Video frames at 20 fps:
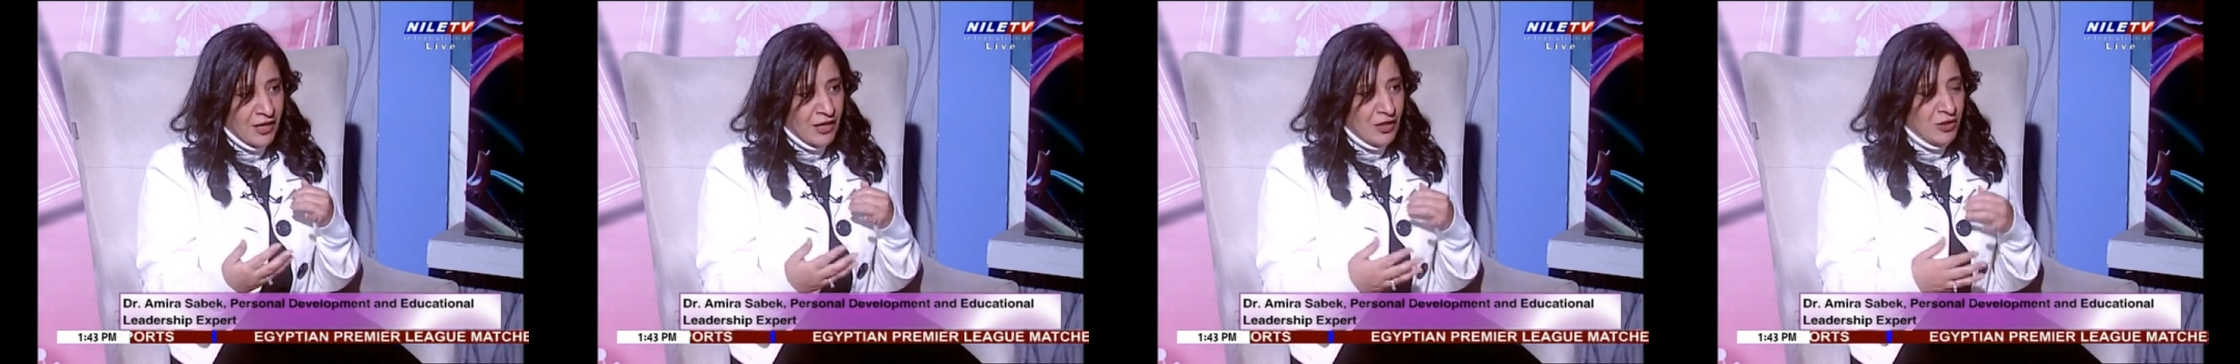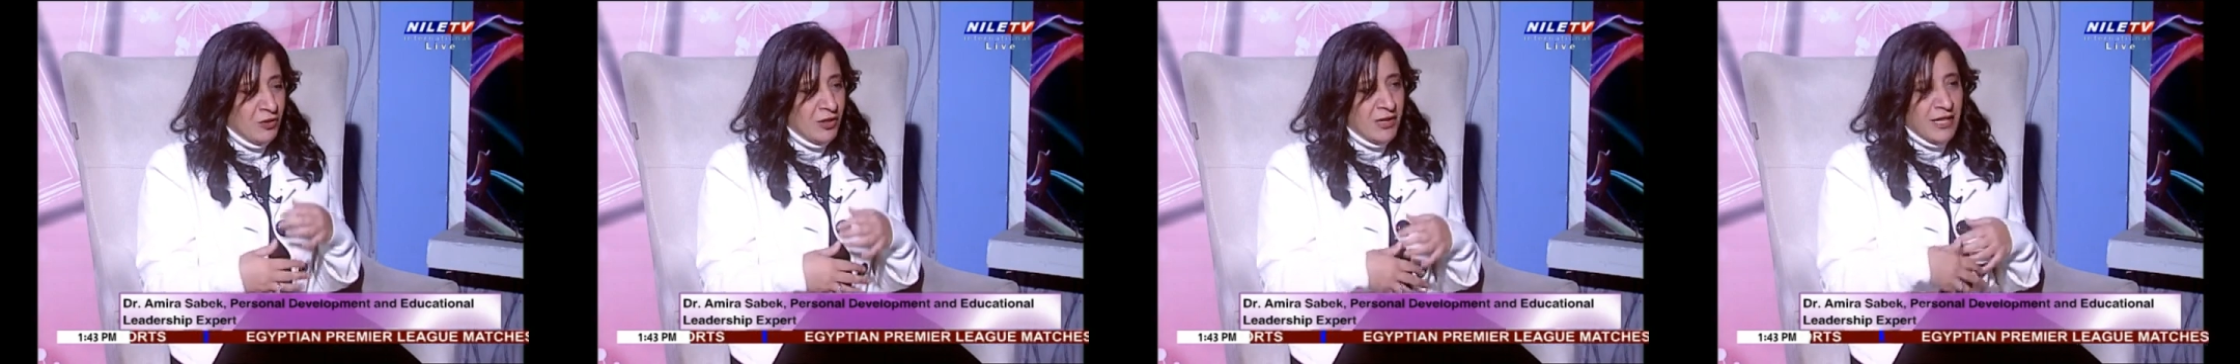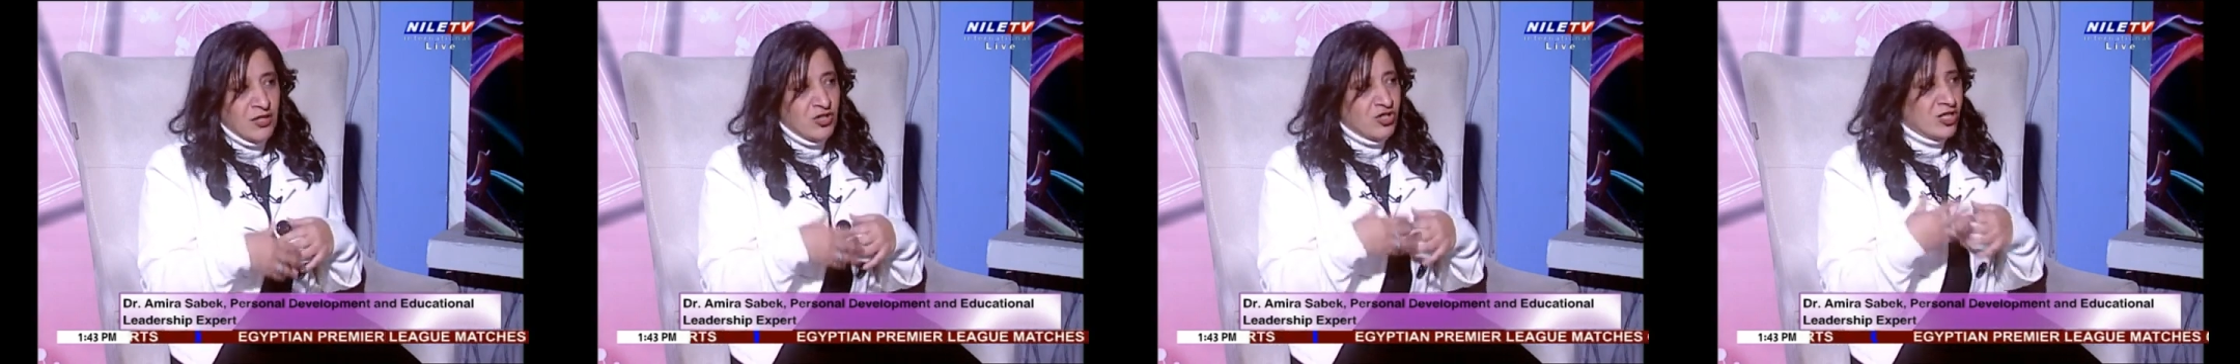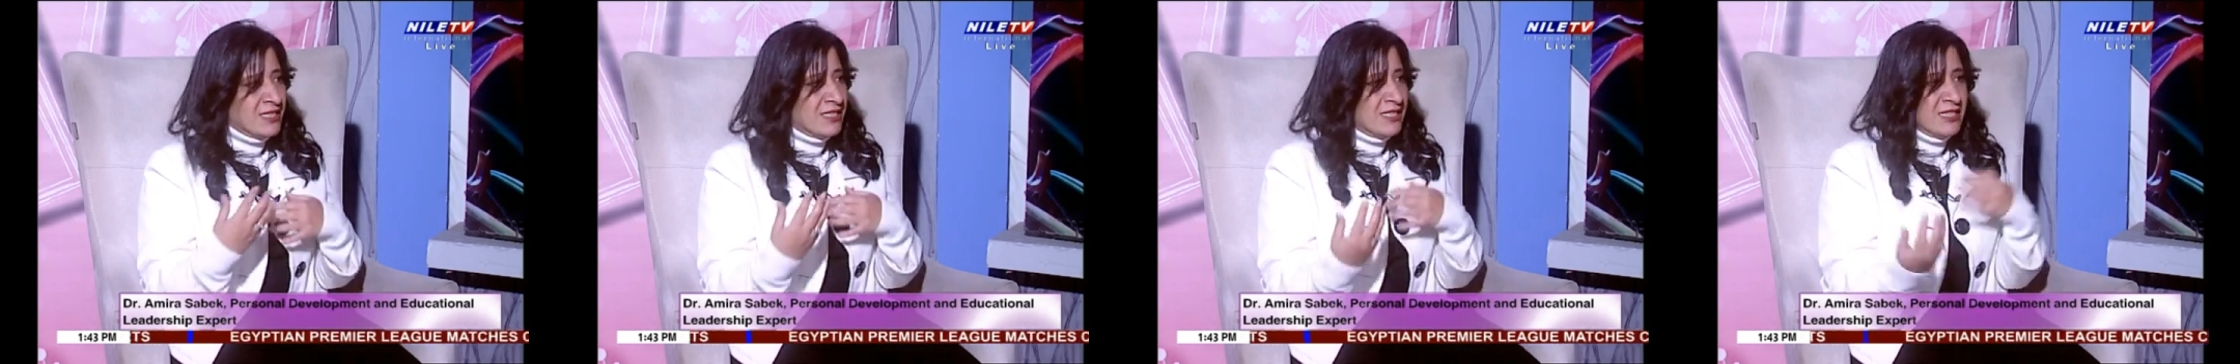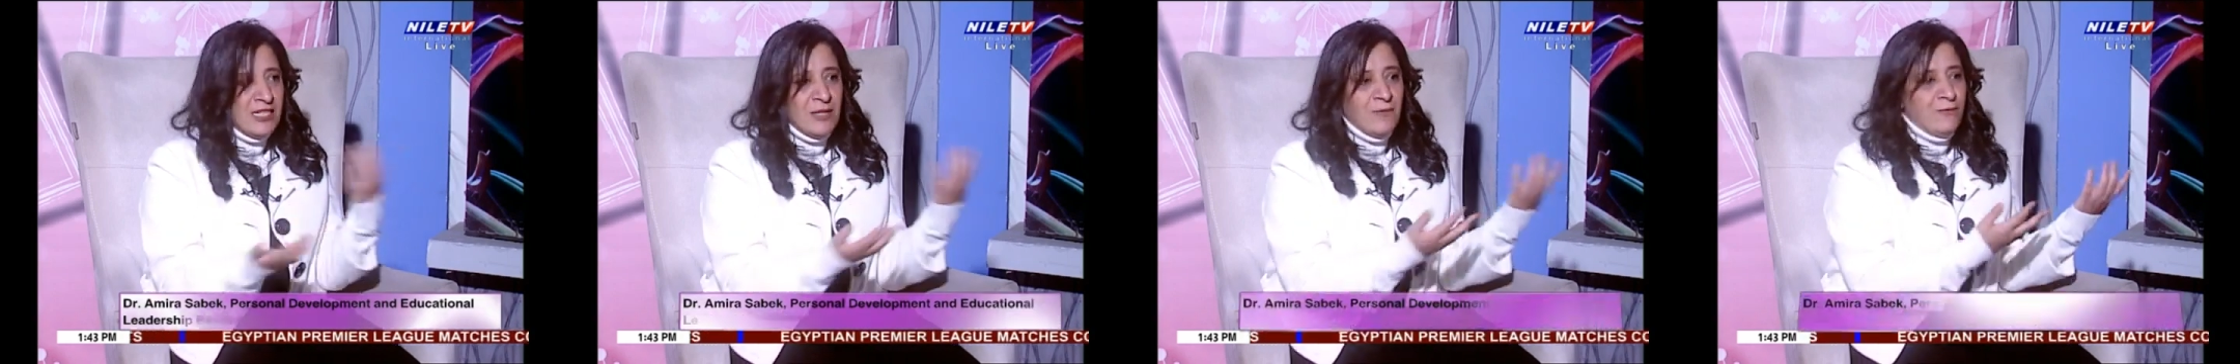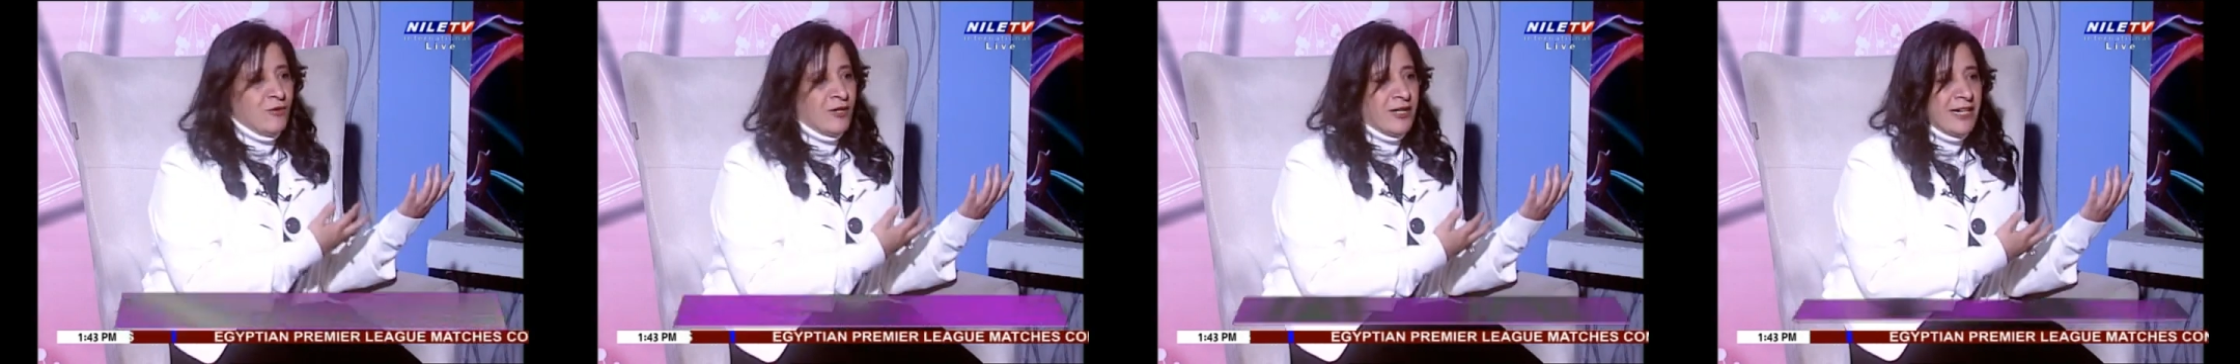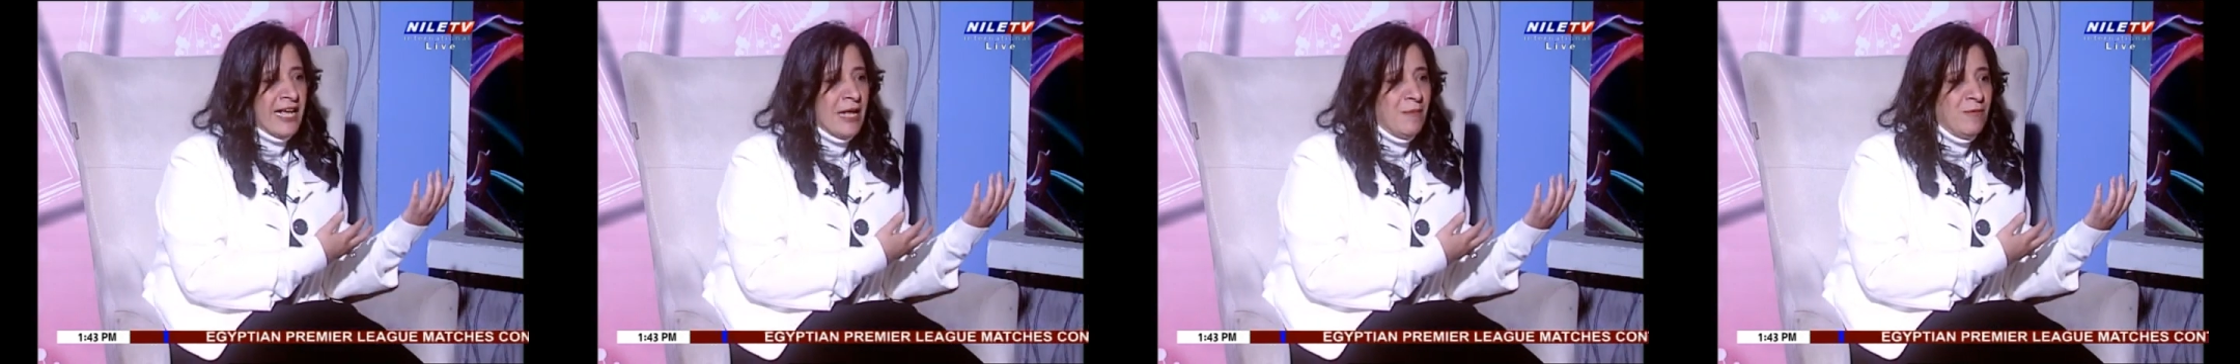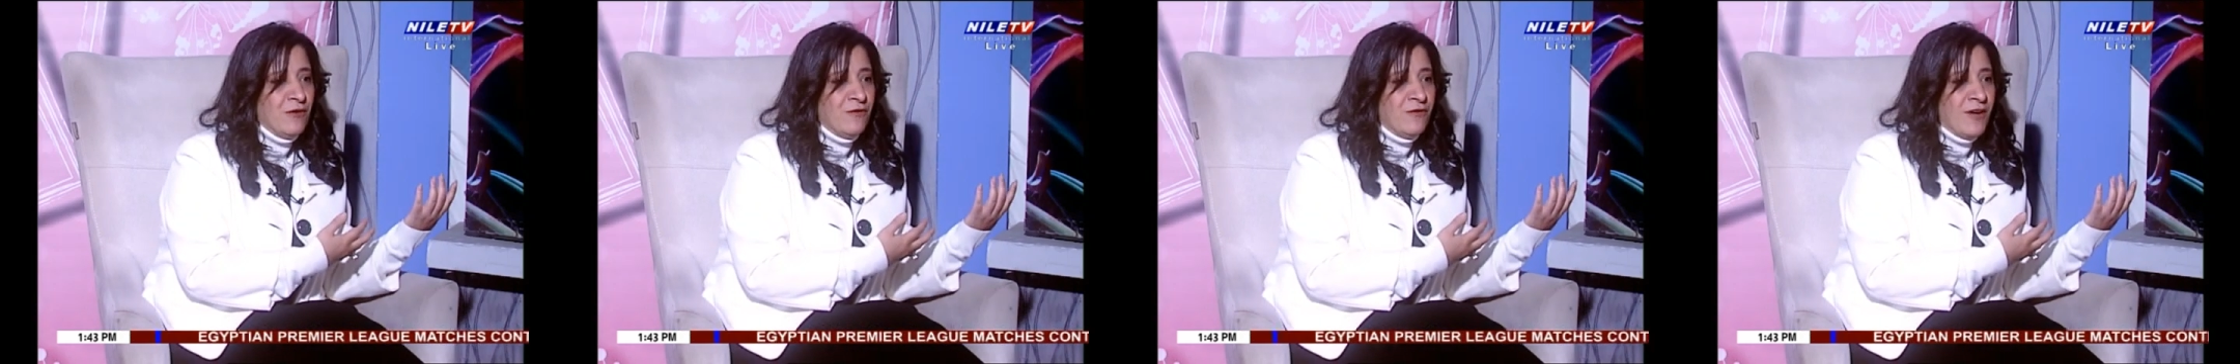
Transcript: You can just sleep for a couple